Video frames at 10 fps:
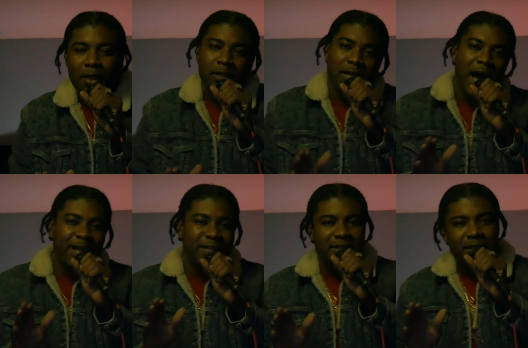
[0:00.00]
The
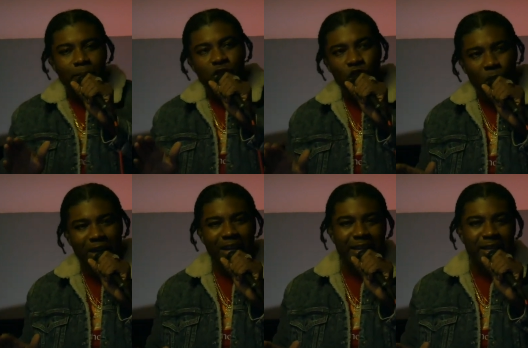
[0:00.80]
artist named
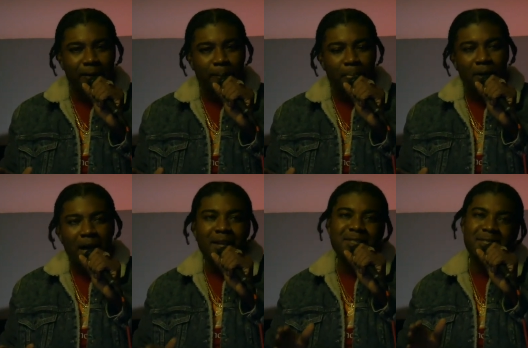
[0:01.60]
Jodylee.
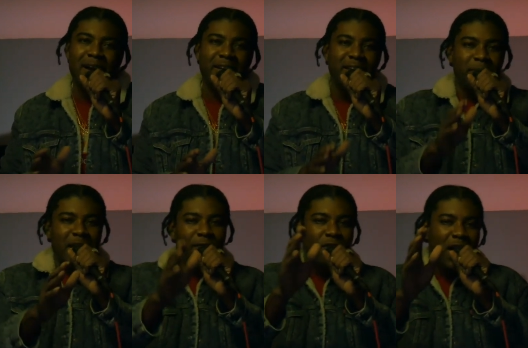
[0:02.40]
And the song named
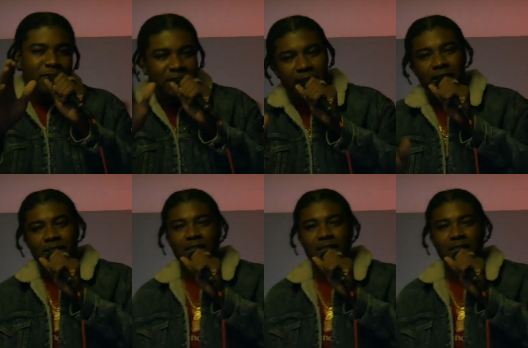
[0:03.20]
Gyal for Have Sense.